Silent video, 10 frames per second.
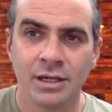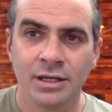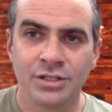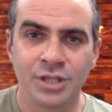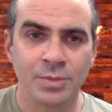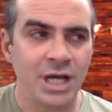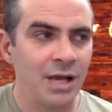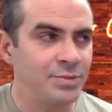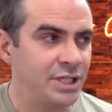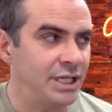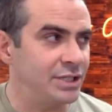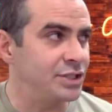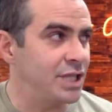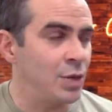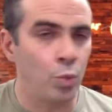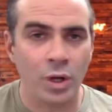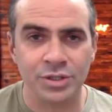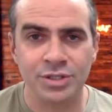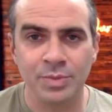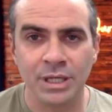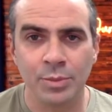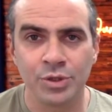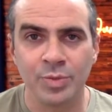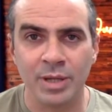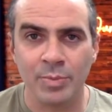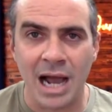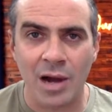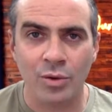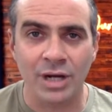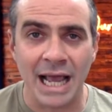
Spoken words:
Sometimes it is they want to be able to be empowered